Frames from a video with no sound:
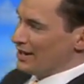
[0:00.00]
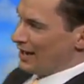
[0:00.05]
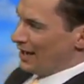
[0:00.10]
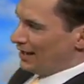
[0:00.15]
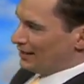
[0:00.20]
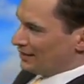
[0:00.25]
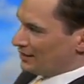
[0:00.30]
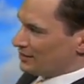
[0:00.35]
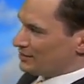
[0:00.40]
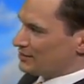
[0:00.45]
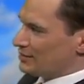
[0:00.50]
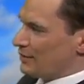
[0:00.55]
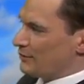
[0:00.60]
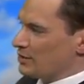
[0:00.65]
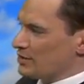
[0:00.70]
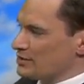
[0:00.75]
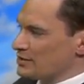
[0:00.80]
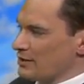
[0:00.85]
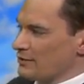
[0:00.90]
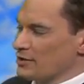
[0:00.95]
And then
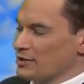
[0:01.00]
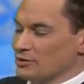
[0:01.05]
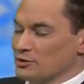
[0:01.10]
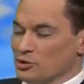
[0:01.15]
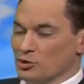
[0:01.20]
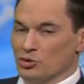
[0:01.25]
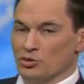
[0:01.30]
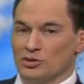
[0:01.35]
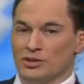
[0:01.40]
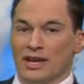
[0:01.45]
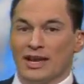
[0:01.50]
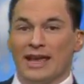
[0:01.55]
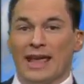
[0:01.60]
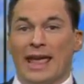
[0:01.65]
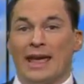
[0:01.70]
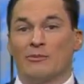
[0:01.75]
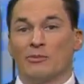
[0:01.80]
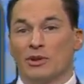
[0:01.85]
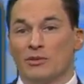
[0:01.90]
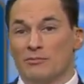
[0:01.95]
77 on Tuesday.
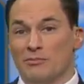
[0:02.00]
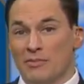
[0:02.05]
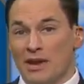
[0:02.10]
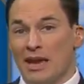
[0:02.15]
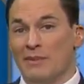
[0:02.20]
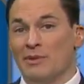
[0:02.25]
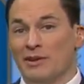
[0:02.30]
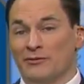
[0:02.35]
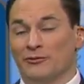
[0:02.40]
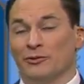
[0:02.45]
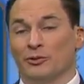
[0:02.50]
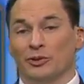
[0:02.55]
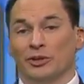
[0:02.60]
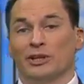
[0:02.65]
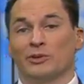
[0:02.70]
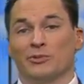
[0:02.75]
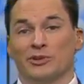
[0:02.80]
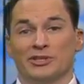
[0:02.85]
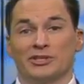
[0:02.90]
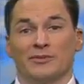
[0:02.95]
And we may be
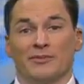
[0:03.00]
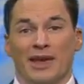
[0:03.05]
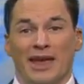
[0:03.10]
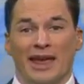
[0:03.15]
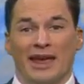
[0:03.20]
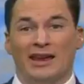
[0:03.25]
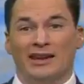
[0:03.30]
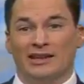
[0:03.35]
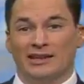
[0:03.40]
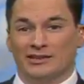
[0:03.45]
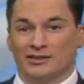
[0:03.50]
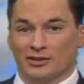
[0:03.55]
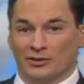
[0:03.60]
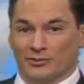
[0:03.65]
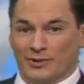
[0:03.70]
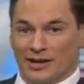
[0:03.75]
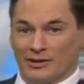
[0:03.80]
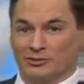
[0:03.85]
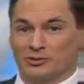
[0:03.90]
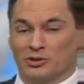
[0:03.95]
flirting with some 80s
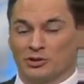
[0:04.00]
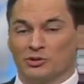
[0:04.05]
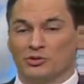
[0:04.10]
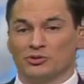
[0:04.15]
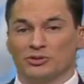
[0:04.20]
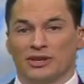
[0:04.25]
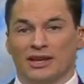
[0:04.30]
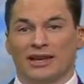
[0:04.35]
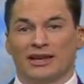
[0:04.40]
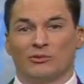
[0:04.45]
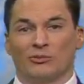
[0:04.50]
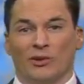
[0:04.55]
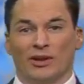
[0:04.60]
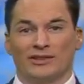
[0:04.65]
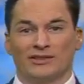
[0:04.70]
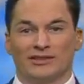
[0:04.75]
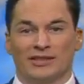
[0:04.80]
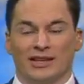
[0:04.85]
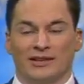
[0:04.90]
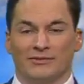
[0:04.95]
around Tuesday and
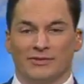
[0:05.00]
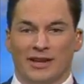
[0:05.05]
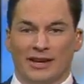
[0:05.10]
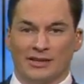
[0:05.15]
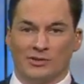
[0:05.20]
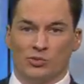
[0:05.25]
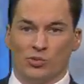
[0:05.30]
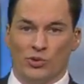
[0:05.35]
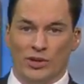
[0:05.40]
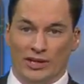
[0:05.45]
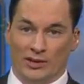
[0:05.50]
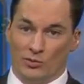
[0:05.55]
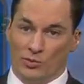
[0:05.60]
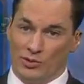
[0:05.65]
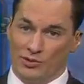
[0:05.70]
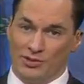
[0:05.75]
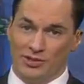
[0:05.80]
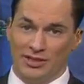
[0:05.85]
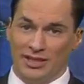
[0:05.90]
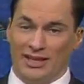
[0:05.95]
Wednesday of next week.
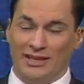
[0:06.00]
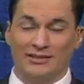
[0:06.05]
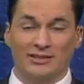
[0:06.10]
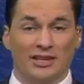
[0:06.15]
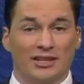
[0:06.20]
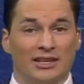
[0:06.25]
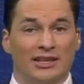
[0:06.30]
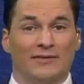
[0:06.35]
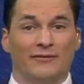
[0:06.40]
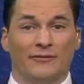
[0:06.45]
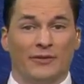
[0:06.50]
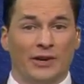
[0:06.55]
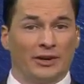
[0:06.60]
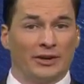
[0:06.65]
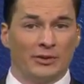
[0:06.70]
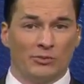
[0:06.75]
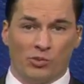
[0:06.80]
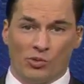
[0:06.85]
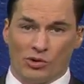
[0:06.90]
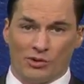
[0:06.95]
We'll see. It's going to get
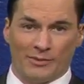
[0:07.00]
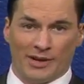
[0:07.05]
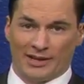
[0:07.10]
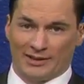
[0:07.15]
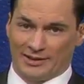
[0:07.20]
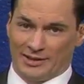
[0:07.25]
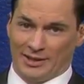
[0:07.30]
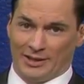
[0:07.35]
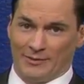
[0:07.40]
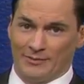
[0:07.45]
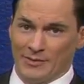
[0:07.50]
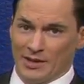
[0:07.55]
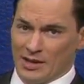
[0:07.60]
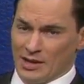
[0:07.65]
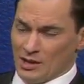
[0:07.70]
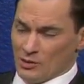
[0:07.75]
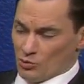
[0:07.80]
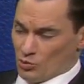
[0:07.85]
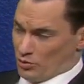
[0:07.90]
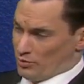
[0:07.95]
very warm out there.
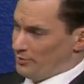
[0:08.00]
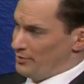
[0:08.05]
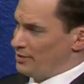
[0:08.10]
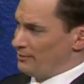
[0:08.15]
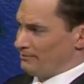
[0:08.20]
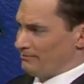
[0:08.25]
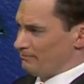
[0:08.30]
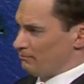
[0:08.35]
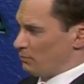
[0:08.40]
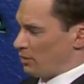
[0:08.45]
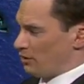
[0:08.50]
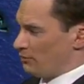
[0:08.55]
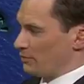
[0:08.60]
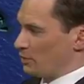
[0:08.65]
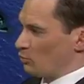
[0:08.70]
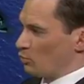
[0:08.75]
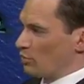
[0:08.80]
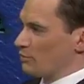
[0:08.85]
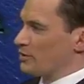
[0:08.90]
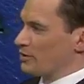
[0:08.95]
Warm, pardon me,
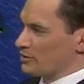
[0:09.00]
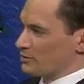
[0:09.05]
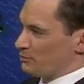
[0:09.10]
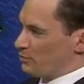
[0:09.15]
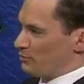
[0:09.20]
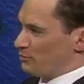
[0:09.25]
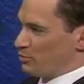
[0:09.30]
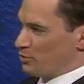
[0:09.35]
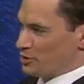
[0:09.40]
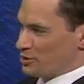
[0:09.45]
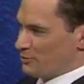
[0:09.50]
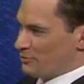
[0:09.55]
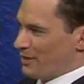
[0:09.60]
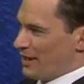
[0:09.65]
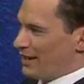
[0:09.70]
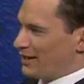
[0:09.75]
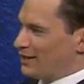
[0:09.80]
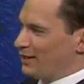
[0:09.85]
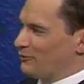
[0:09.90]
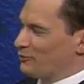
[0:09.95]
warm air has been pushing
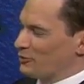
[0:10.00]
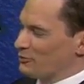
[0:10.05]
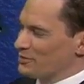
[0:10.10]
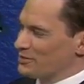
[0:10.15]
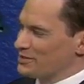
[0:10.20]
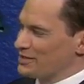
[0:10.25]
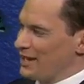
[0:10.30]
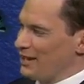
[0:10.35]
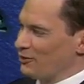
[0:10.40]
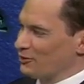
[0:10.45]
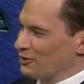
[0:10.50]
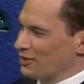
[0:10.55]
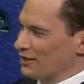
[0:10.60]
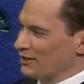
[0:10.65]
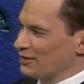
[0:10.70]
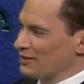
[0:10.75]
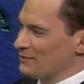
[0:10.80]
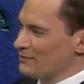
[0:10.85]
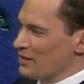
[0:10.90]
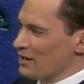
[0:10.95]
back up from the south
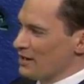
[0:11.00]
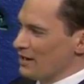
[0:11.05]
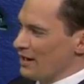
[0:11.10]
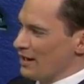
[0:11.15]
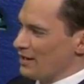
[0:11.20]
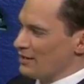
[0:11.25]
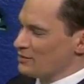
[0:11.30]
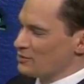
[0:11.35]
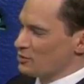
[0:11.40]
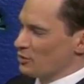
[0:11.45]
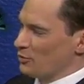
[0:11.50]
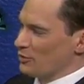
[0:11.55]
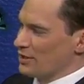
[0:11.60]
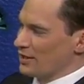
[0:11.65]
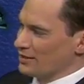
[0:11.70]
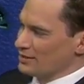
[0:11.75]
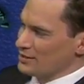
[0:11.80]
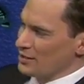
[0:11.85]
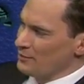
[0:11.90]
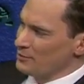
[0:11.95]
lately. And so we
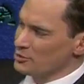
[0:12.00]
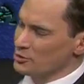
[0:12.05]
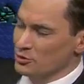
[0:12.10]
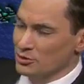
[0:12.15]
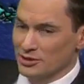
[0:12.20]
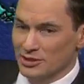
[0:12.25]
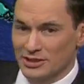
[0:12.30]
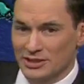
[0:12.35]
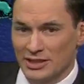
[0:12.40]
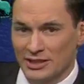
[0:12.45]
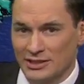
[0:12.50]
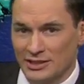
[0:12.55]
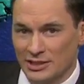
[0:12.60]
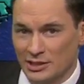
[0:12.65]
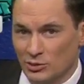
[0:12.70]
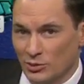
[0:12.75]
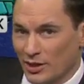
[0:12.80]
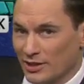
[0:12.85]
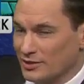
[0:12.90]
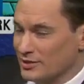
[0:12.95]
got temperatures in the 60s
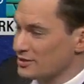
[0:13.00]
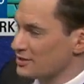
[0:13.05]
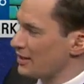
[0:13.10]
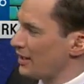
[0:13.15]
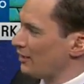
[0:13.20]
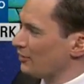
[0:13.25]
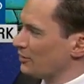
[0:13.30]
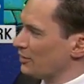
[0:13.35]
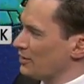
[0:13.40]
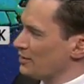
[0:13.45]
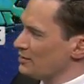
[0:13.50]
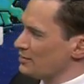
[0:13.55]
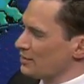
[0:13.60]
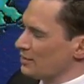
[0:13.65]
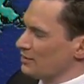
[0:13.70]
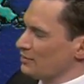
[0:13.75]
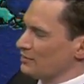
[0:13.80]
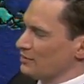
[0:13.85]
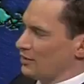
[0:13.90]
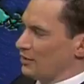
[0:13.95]
throughout the southeast
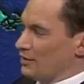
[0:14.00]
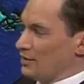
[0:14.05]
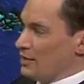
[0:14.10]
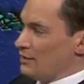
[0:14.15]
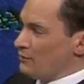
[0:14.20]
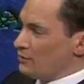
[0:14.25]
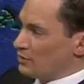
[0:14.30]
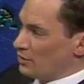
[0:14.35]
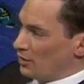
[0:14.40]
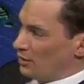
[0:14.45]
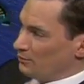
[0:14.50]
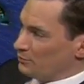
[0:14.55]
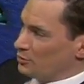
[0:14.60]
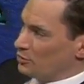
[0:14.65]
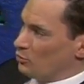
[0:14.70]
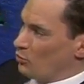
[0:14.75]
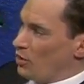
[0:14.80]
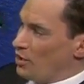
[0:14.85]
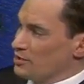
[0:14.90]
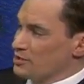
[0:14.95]
and uh, even up
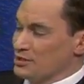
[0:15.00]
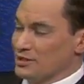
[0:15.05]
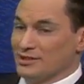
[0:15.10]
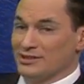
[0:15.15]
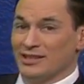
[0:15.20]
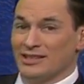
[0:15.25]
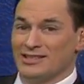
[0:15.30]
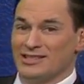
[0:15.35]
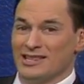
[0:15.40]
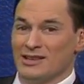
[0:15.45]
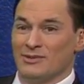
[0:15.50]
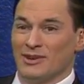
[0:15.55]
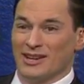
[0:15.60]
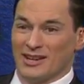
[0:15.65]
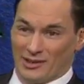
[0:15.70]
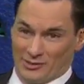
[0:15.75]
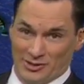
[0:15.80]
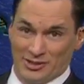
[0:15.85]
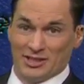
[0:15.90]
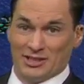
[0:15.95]
to Washington, D.C. right
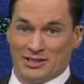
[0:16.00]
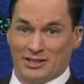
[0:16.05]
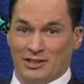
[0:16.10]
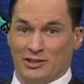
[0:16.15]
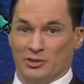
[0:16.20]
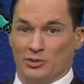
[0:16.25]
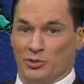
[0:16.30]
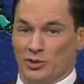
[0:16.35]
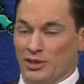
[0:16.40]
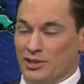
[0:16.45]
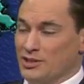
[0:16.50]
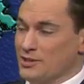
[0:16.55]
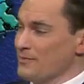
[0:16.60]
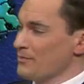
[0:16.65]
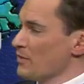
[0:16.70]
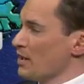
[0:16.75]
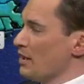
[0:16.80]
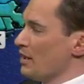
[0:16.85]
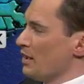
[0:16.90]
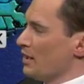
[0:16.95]
now, 60 degrees
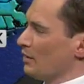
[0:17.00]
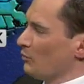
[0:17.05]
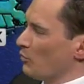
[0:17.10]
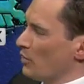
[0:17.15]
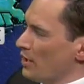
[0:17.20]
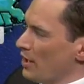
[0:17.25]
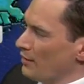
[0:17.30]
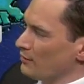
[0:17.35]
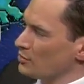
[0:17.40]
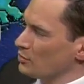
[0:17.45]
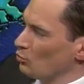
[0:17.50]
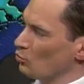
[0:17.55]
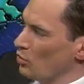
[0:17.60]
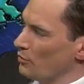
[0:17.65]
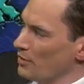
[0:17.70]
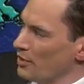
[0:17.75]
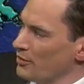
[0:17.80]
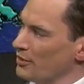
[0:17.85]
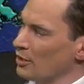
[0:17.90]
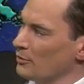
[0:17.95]
we have some
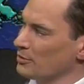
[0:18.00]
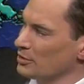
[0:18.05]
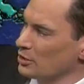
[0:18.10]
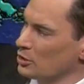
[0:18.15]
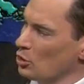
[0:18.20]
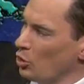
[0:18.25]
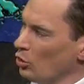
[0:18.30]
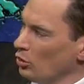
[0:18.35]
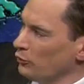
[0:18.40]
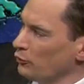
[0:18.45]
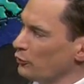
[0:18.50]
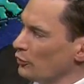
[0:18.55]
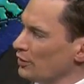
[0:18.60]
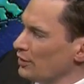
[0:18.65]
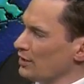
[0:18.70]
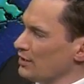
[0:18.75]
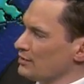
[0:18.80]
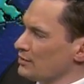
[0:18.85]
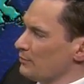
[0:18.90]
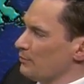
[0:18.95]
warm air there, but the cold
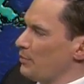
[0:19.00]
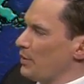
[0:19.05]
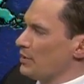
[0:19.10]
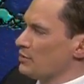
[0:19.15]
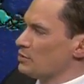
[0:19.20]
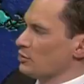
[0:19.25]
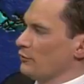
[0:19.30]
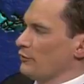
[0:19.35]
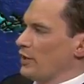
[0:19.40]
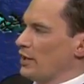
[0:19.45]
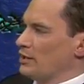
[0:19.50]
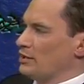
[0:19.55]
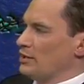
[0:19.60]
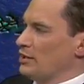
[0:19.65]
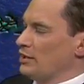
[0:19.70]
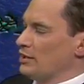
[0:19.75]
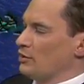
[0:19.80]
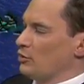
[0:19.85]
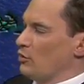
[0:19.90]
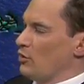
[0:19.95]
front is in
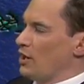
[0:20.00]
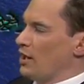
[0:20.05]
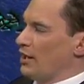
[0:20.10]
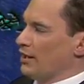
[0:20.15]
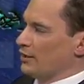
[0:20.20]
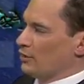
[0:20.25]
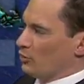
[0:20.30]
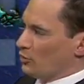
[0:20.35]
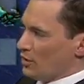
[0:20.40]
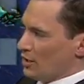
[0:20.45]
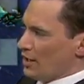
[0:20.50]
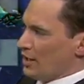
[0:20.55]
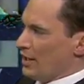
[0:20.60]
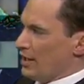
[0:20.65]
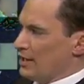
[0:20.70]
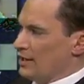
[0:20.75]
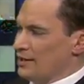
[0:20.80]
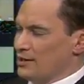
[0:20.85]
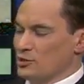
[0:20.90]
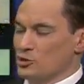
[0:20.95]
Pennsylvania and Ohio,
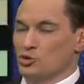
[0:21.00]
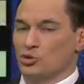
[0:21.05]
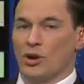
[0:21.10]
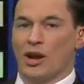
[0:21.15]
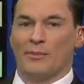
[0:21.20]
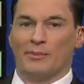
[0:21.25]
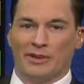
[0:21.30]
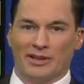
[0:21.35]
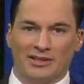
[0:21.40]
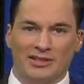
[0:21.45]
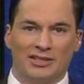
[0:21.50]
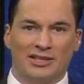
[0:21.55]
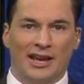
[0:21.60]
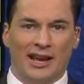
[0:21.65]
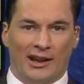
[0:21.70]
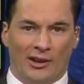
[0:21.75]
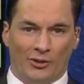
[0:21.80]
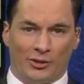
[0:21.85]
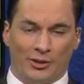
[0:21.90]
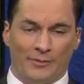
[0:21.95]
and it is dropping
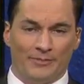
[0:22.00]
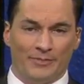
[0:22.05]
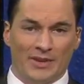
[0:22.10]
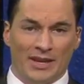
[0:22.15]
south.